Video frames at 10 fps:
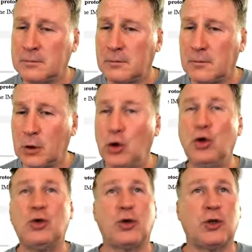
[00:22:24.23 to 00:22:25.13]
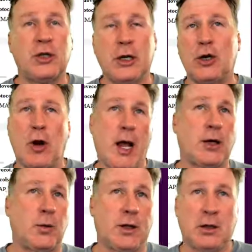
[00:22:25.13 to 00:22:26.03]
users interact
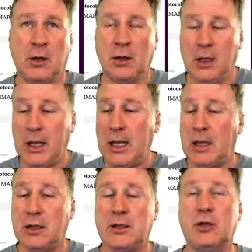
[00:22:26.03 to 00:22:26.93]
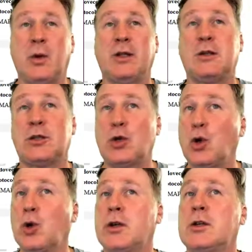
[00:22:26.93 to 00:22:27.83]
with, and this is what
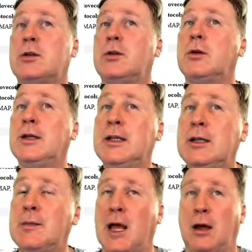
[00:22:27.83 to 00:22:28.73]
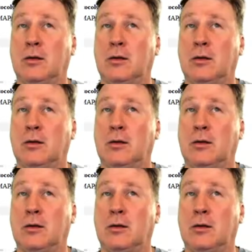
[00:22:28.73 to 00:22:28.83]
stores your email.